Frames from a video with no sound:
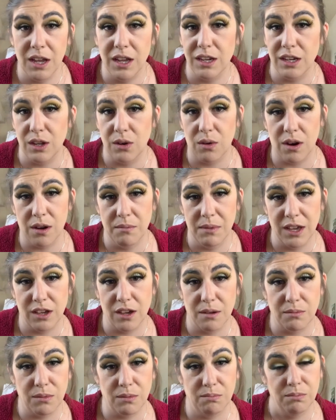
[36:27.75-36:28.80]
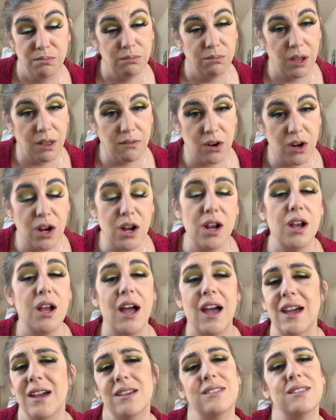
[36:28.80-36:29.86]
and you are a makeup lover,
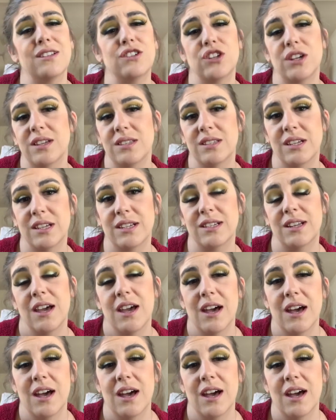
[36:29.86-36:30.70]
I suggest it.